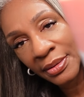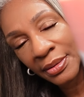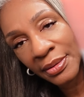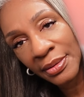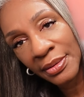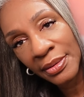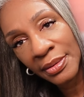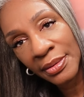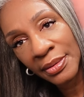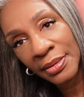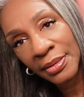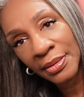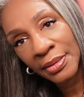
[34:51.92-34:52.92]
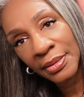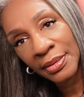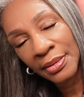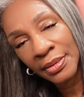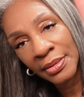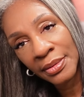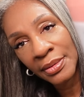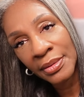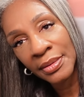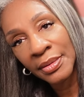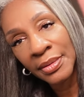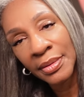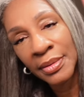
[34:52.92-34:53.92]

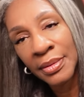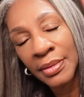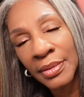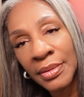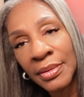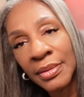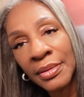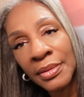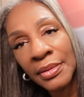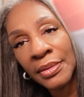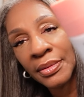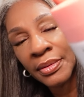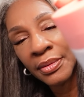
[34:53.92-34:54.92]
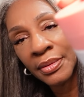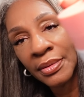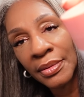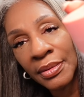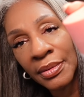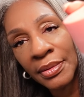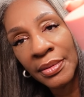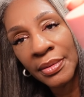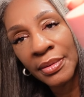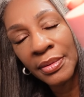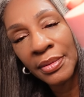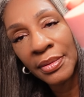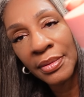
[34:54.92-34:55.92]

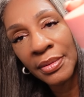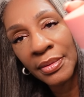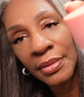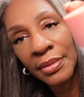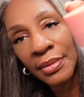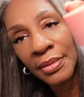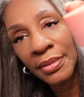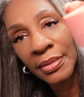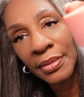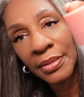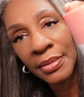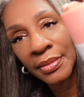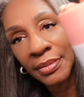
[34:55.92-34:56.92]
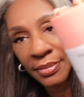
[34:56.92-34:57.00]
(silence)